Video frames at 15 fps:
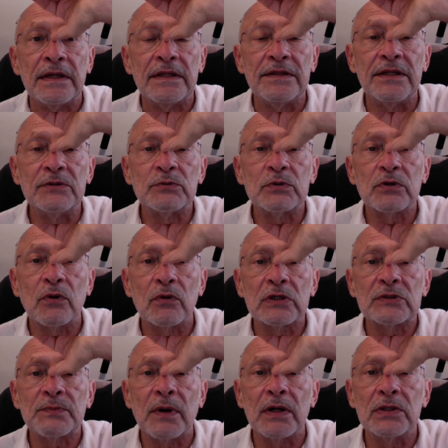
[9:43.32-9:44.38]
This will
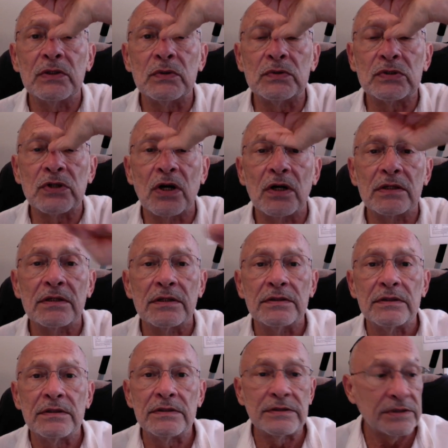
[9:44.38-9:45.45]
correspond to sought
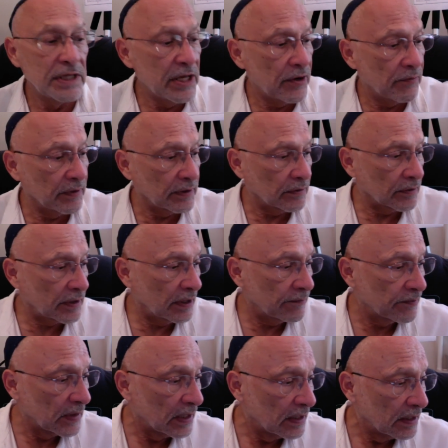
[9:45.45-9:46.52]
secret, okay?
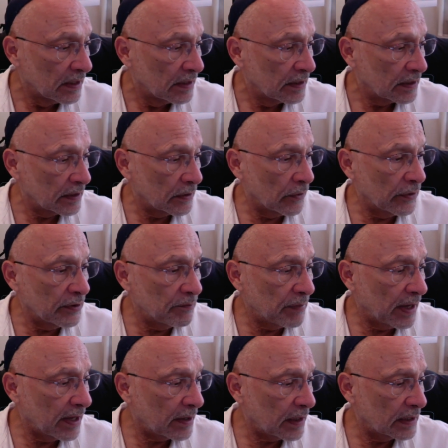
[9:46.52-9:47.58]
Going
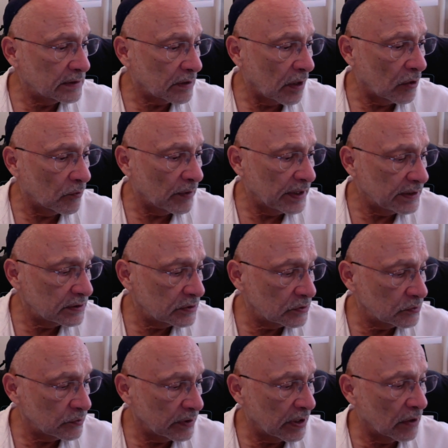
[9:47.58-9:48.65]
back, as
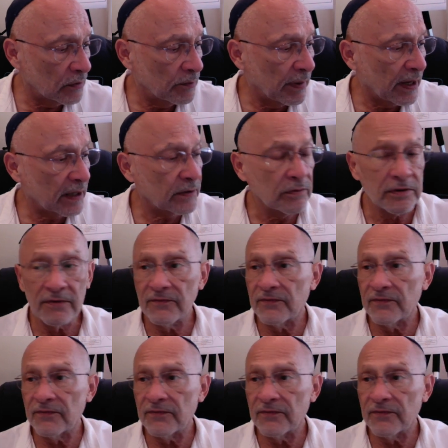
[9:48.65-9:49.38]
always, we go back to the